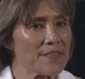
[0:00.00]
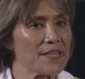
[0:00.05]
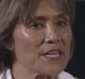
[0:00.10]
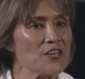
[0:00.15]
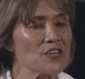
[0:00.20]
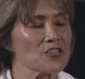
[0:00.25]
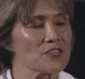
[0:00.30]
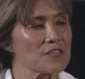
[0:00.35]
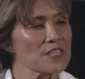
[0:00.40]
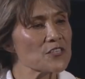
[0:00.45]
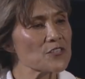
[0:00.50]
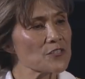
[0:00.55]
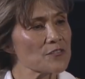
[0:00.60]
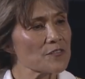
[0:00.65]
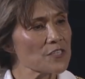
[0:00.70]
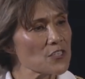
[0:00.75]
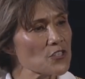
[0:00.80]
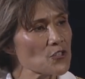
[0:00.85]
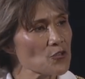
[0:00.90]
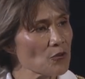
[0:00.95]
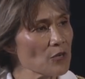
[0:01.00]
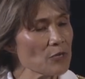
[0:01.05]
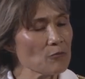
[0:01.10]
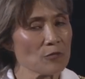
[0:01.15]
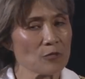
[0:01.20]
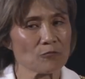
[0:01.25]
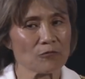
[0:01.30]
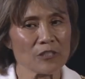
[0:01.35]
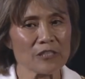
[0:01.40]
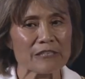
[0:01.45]
I think this story
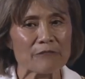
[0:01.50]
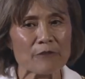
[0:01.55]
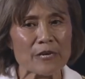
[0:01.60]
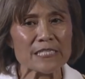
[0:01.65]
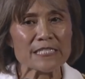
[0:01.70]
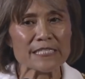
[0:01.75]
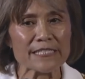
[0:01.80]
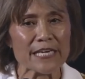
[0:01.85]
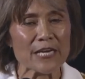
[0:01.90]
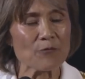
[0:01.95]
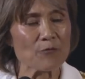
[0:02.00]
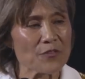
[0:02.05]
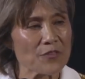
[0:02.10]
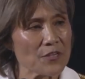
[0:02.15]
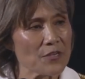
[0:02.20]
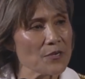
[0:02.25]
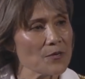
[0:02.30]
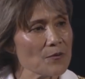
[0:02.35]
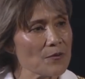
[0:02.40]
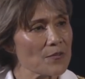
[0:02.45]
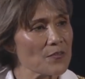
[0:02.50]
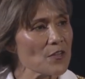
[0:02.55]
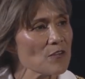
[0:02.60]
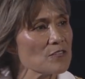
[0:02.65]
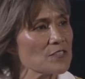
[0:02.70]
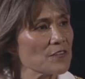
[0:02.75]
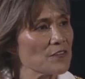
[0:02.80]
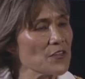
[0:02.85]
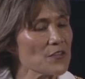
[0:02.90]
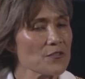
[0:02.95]
will really resonate with you and
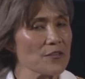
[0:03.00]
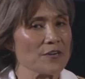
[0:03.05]
those of you